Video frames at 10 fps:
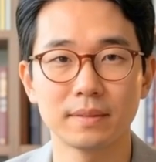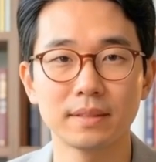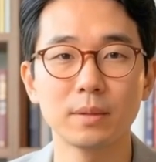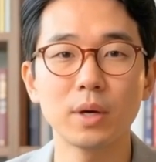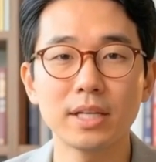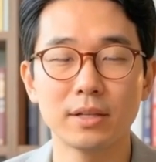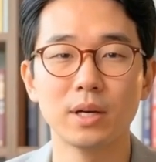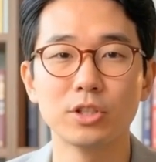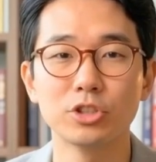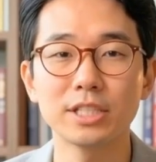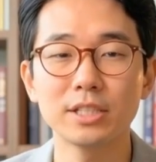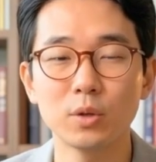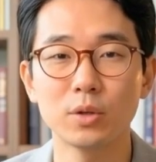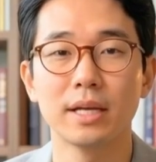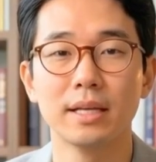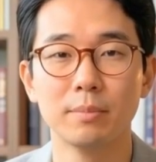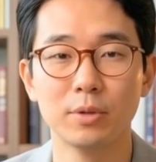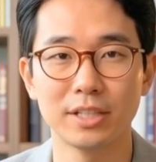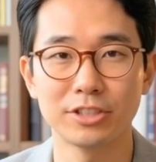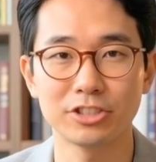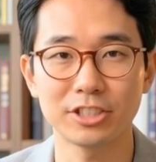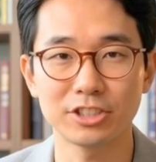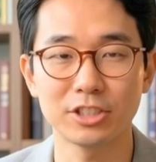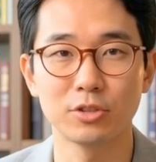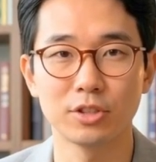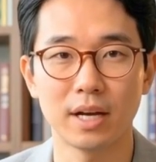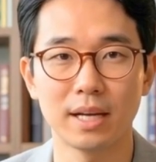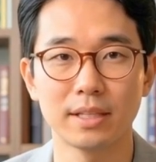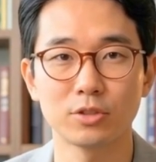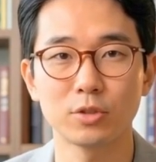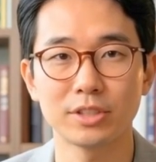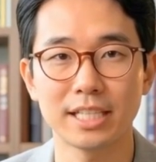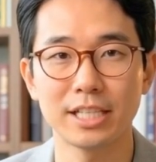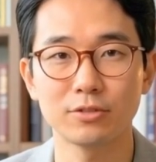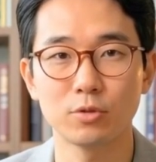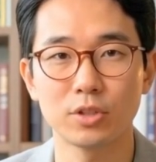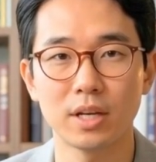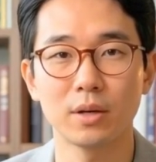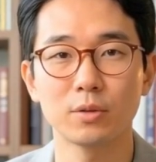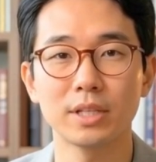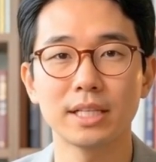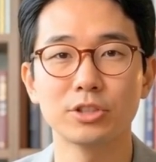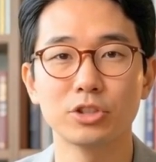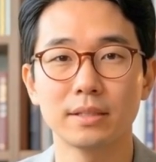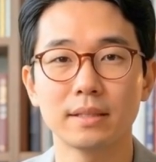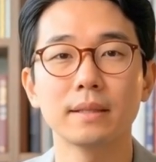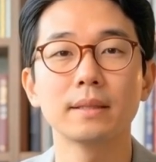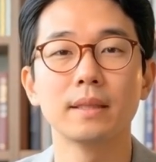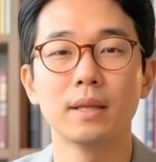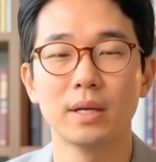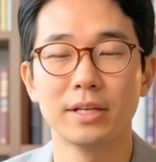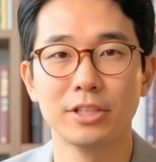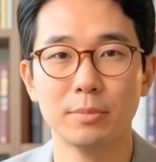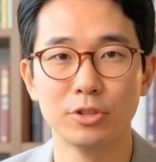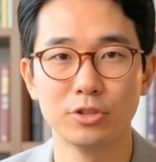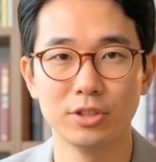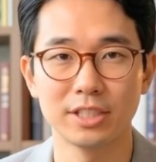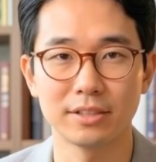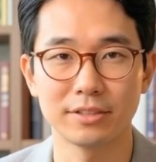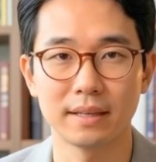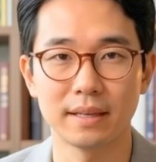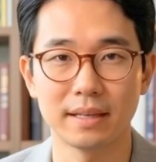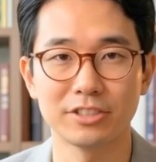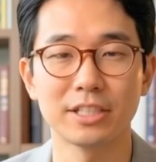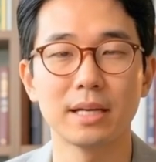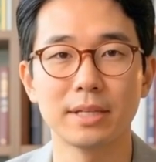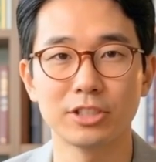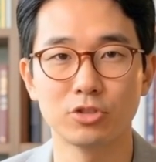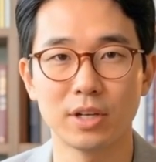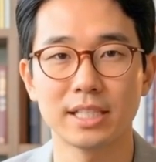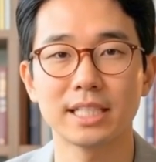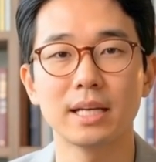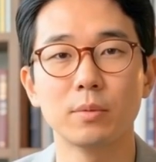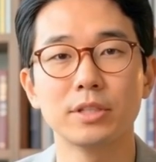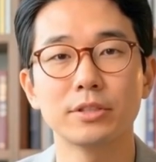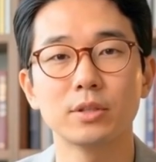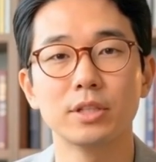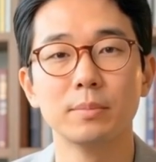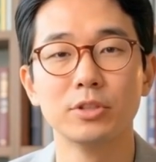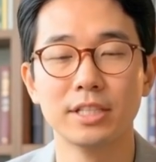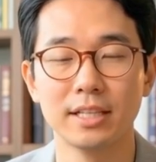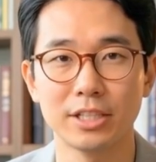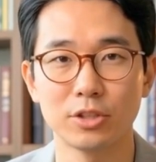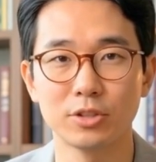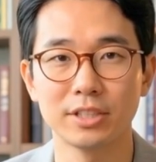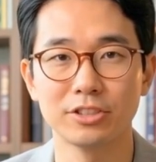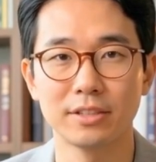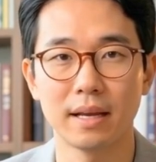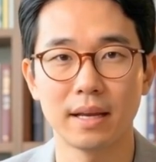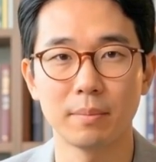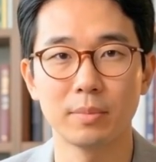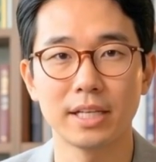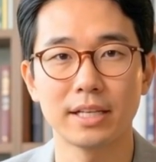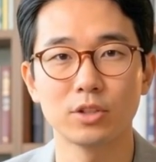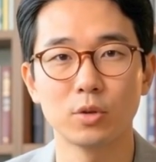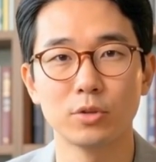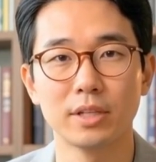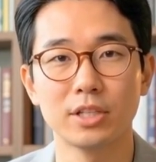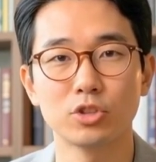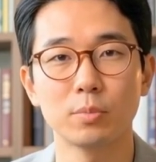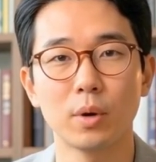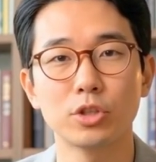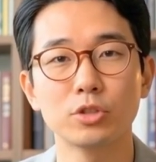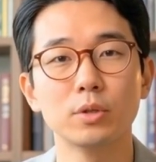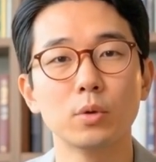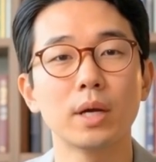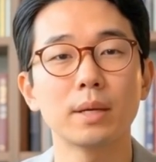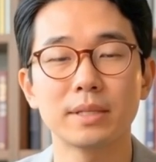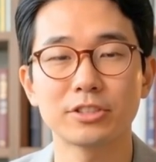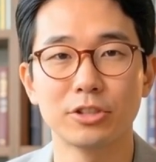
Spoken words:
The market largely ignored it, and prices continued climbing toward the $84 range. On December 30th, CME struck again with a 30% increase, bringing total initial margin requirements to